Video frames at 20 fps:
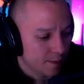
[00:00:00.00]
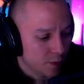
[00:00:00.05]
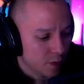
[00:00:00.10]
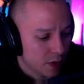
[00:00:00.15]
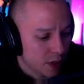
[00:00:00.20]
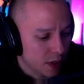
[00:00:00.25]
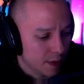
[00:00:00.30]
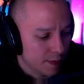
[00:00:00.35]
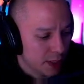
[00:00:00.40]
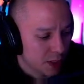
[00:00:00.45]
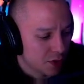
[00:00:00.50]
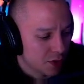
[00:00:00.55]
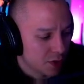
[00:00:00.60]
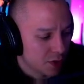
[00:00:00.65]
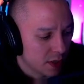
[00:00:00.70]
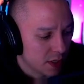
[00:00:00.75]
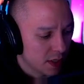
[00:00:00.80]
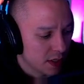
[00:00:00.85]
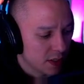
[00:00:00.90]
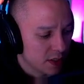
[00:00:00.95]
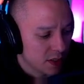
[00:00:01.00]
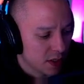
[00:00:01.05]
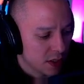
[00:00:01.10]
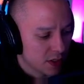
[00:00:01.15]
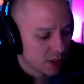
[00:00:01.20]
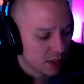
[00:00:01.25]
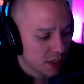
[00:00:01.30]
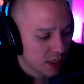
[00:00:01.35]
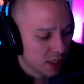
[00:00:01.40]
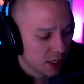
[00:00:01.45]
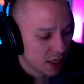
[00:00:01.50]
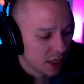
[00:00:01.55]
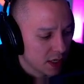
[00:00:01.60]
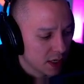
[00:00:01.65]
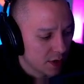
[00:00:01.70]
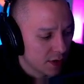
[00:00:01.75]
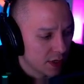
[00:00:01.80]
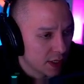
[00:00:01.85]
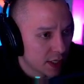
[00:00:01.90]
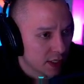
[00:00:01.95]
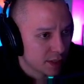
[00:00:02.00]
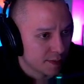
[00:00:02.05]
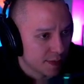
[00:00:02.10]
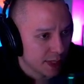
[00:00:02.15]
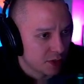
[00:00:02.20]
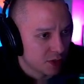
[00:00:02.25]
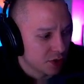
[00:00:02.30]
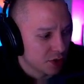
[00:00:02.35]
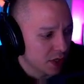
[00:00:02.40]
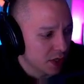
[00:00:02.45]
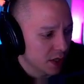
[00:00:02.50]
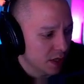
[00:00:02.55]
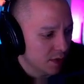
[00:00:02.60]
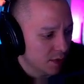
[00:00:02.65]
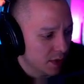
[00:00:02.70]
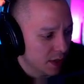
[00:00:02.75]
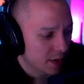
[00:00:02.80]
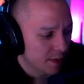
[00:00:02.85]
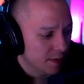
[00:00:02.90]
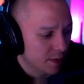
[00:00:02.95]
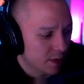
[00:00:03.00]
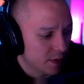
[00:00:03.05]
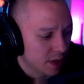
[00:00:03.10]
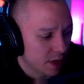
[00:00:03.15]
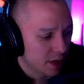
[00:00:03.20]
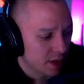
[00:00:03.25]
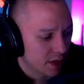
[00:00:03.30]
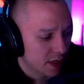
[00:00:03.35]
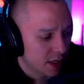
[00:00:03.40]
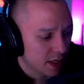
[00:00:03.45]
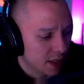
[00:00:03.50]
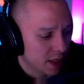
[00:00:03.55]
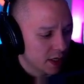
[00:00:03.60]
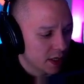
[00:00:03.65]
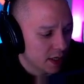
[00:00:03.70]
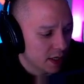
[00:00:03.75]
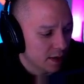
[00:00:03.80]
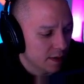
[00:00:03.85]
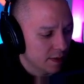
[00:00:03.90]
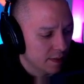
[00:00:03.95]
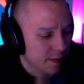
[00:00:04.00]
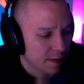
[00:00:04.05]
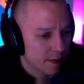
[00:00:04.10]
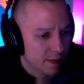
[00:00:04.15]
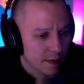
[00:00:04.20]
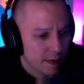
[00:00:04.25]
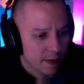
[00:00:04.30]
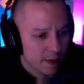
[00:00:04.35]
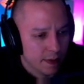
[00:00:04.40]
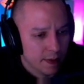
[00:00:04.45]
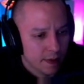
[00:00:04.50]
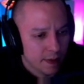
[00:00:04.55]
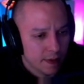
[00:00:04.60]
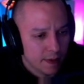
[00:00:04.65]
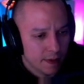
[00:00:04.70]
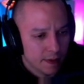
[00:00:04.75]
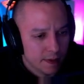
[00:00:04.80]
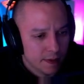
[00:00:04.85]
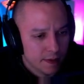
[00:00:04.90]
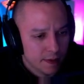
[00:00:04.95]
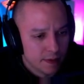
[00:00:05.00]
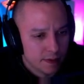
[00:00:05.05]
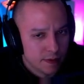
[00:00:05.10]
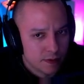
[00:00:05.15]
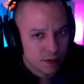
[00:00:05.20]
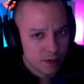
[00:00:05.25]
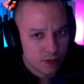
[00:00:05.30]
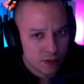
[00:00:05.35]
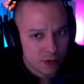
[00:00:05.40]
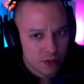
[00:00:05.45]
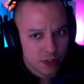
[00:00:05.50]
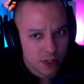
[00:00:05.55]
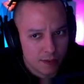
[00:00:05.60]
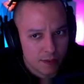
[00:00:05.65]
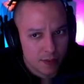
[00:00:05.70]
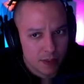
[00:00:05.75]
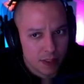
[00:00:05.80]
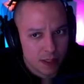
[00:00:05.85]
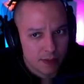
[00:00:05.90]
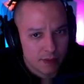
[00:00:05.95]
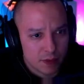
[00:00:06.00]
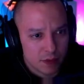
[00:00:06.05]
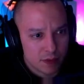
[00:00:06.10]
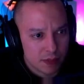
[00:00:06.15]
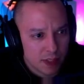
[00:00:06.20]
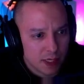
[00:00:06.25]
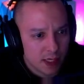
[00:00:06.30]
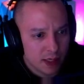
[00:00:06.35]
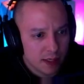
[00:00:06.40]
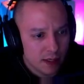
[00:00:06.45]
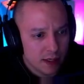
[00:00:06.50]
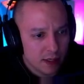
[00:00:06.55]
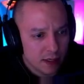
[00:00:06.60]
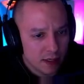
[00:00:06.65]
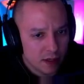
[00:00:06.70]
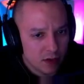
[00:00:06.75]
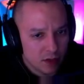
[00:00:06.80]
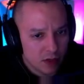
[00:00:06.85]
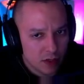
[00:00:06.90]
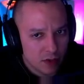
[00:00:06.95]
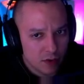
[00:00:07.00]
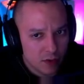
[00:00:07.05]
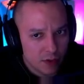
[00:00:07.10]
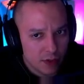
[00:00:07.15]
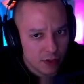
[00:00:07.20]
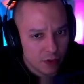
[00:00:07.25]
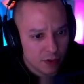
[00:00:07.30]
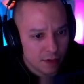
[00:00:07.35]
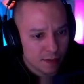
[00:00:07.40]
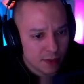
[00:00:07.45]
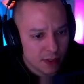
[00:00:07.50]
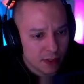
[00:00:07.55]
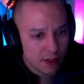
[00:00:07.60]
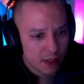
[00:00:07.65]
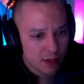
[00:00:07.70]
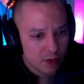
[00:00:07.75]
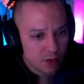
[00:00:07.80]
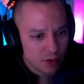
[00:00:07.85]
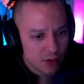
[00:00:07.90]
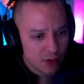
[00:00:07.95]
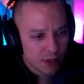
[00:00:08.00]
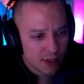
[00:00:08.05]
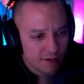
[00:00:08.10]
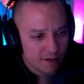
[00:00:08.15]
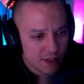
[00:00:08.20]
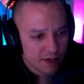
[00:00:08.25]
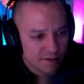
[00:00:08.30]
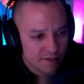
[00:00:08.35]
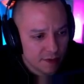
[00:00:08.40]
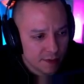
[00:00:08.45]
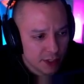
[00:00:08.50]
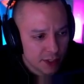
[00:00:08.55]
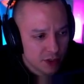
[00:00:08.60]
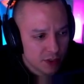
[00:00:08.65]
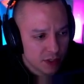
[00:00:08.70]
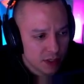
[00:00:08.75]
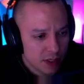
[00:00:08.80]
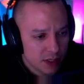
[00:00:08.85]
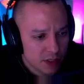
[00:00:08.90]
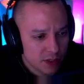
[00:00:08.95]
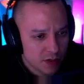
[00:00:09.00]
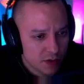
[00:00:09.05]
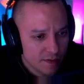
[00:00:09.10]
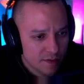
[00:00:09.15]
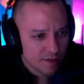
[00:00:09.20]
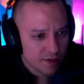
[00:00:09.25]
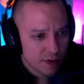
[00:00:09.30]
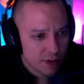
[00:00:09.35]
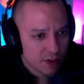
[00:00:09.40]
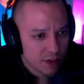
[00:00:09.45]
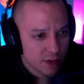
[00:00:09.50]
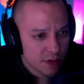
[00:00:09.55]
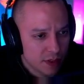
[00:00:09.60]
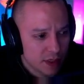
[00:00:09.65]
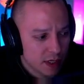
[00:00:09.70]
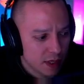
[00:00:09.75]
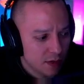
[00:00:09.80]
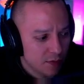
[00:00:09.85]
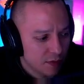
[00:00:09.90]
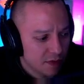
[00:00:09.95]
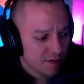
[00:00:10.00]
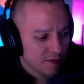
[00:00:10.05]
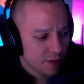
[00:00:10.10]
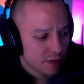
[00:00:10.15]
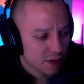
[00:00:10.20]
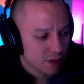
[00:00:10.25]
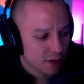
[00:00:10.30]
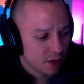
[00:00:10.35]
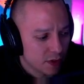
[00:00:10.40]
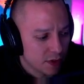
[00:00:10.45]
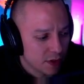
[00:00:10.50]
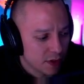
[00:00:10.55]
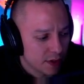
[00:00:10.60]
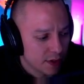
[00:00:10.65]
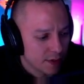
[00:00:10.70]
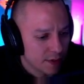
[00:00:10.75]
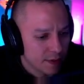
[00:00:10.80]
We're gonna make sure he's not sneaking out an expansion anywhere or anything like that. So just keeping tabs on that. He killed an Overlord, but that also gave us information that he's going for that he went for a Stalker.